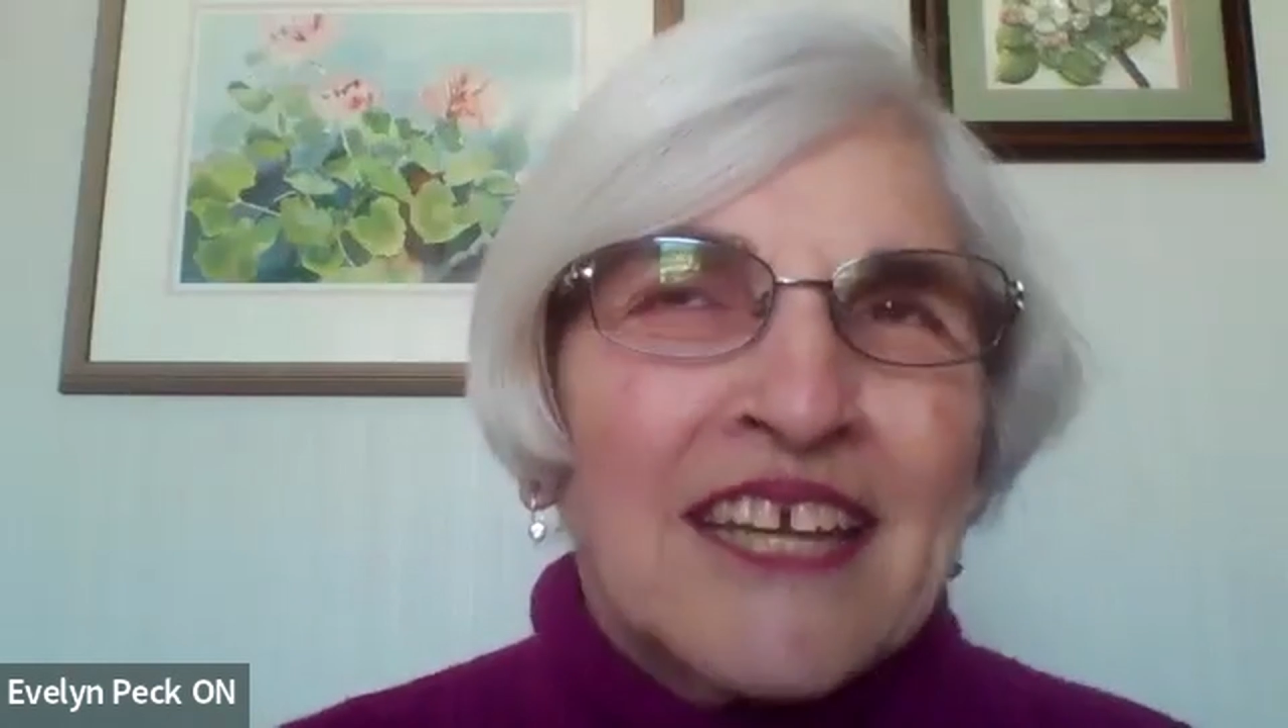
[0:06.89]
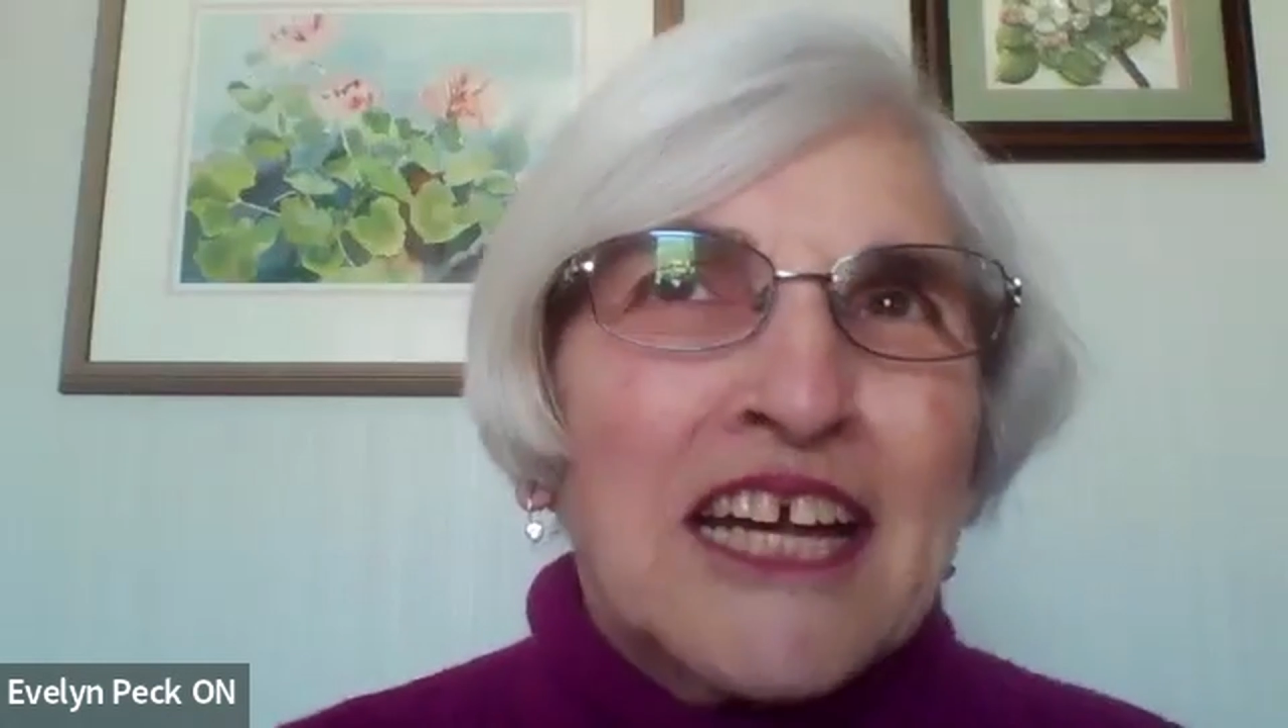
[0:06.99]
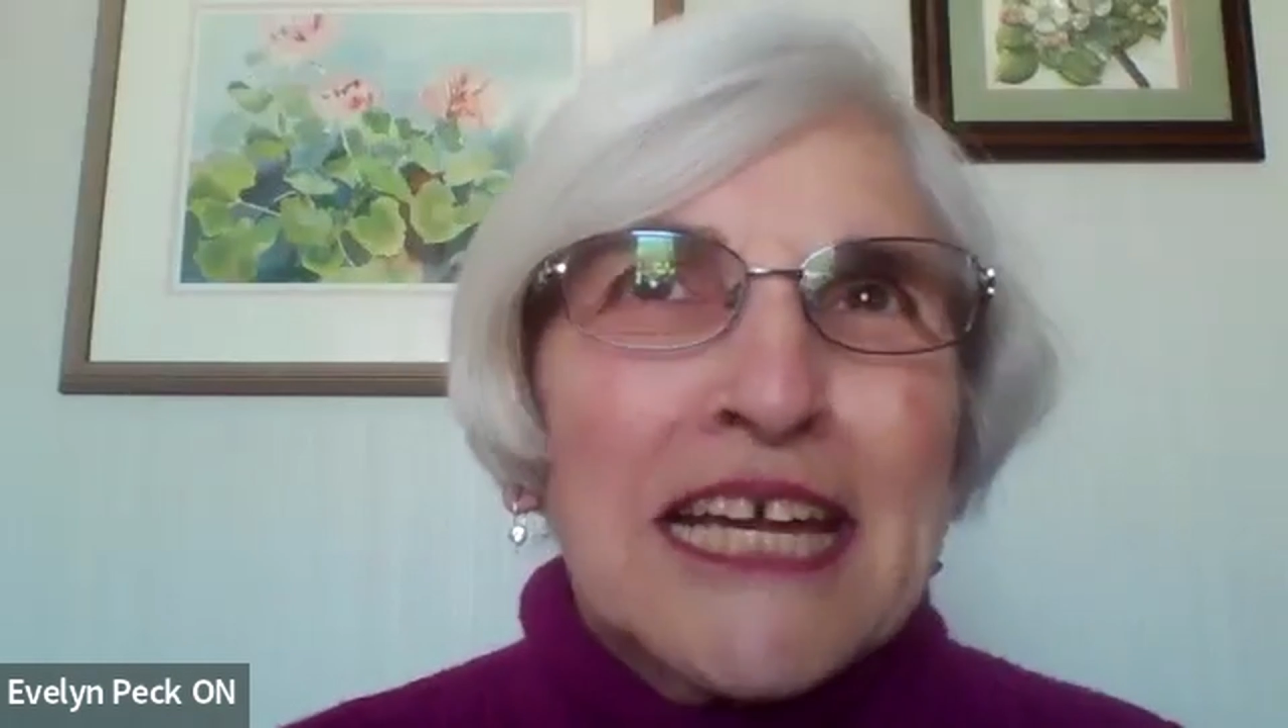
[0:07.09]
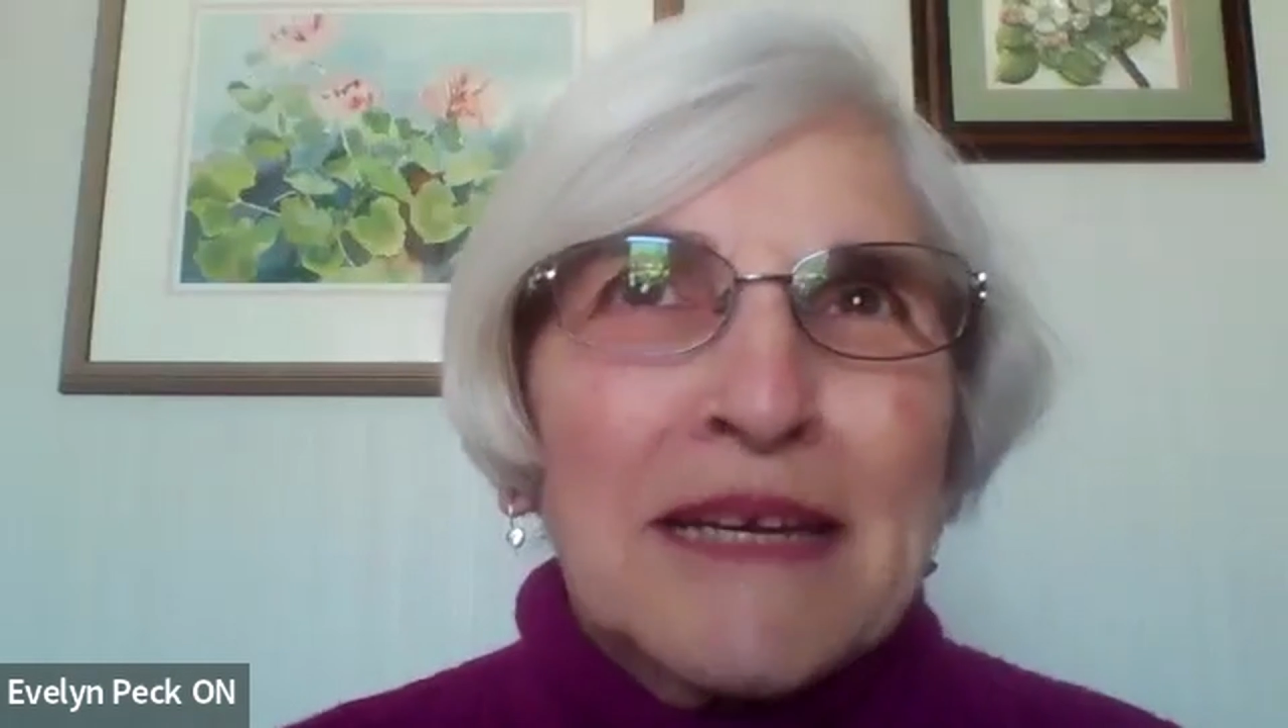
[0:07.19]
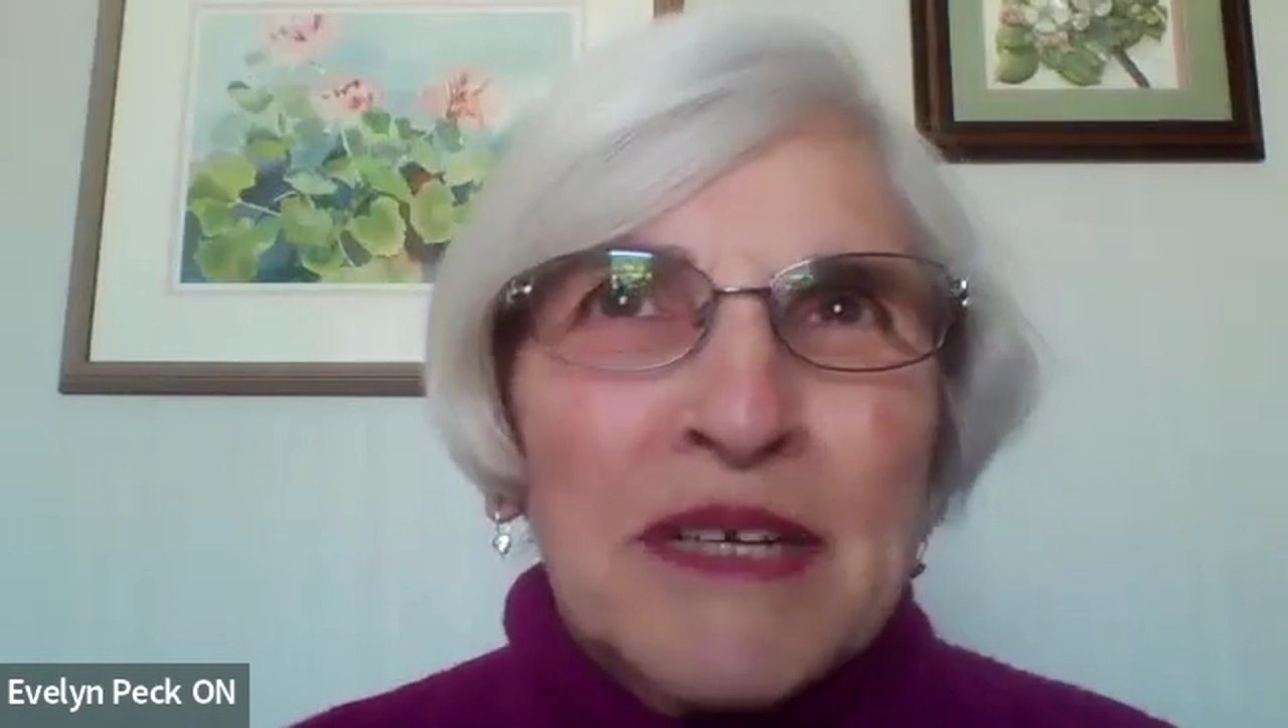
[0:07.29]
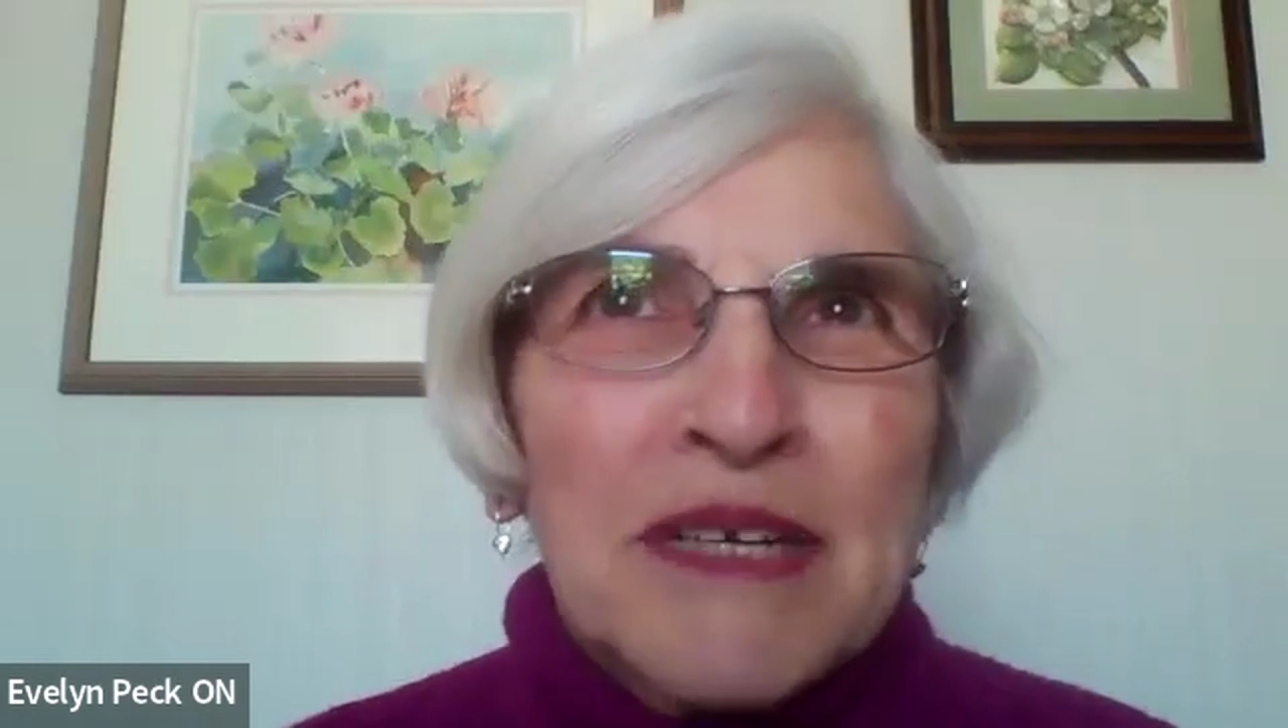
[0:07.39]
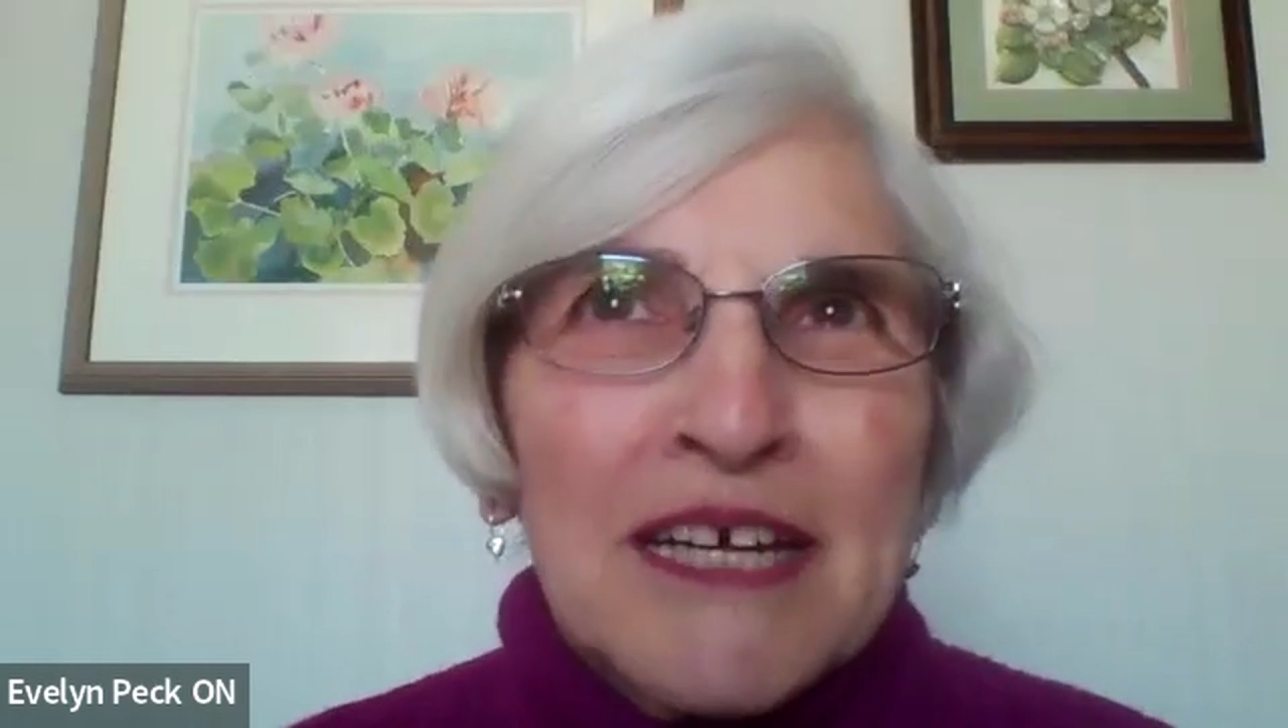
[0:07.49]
I'm